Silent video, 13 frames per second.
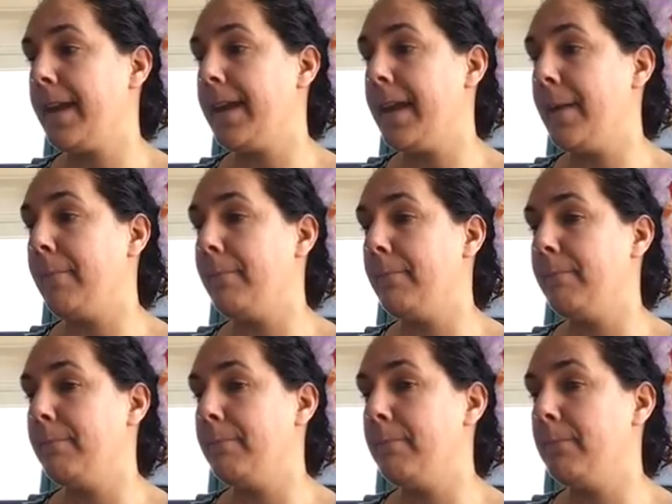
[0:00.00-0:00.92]
Yeah,
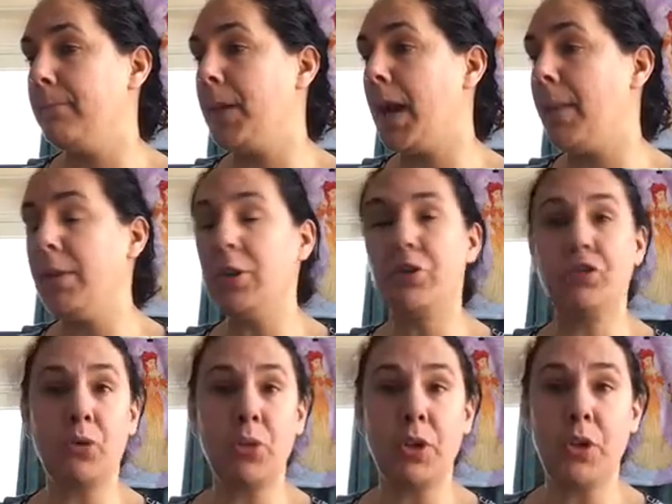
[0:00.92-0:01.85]
but I'm going to
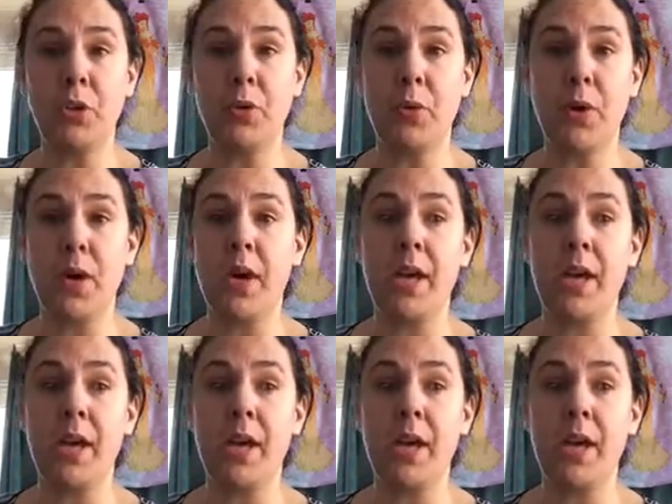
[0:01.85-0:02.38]
show you